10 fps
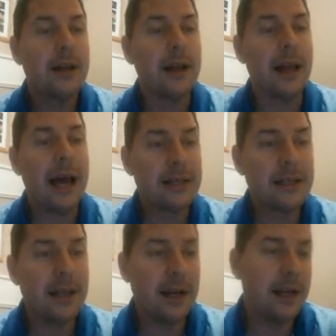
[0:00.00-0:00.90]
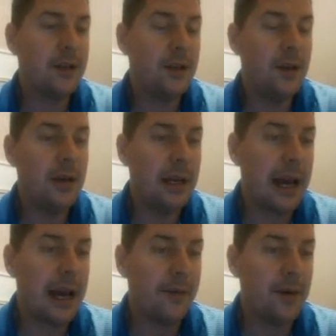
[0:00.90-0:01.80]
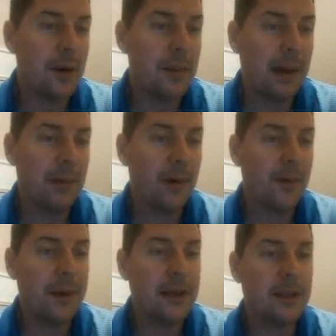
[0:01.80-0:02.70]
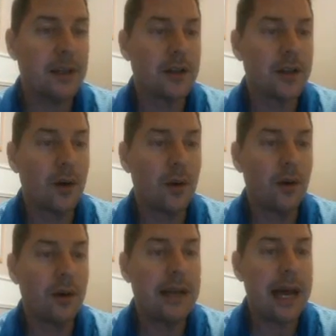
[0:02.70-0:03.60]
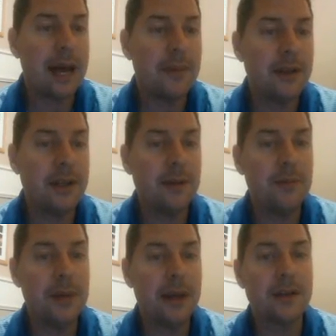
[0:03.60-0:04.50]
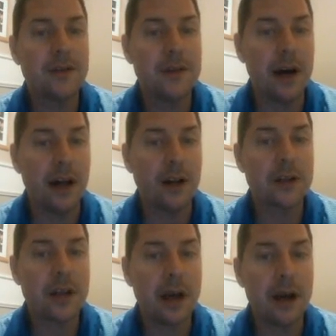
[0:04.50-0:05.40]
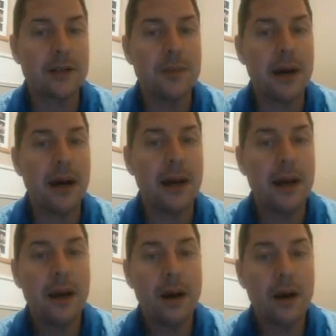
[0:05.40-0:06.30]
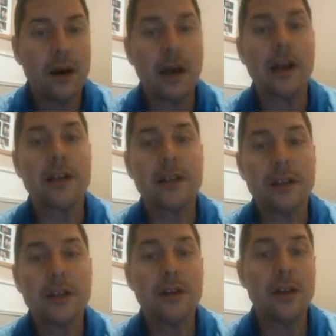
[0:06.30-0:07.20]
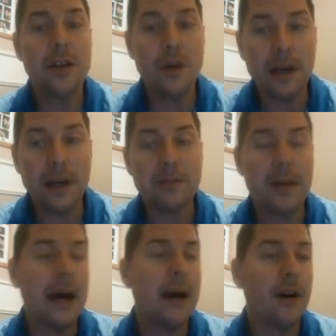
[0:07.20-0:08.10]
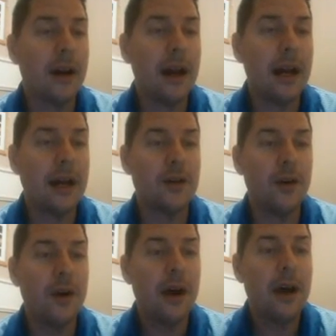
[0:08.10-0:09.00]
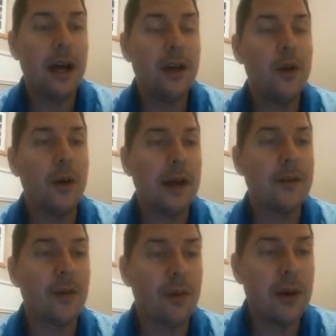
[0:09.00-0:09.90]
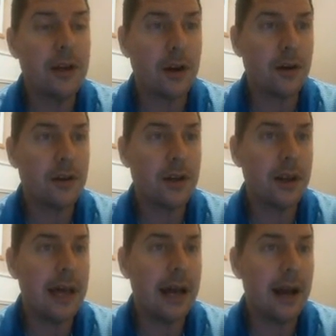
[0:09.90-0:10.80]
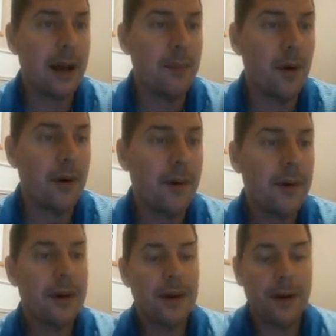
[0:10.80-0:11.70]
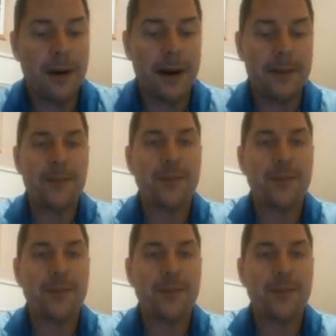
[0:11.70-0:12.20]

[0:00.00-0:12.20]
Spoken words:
The last thing that you need to have in your paper is the total damage in billions of dollars caused to the U.S. by Hurricane Andrew, and you will have to research that number. All right.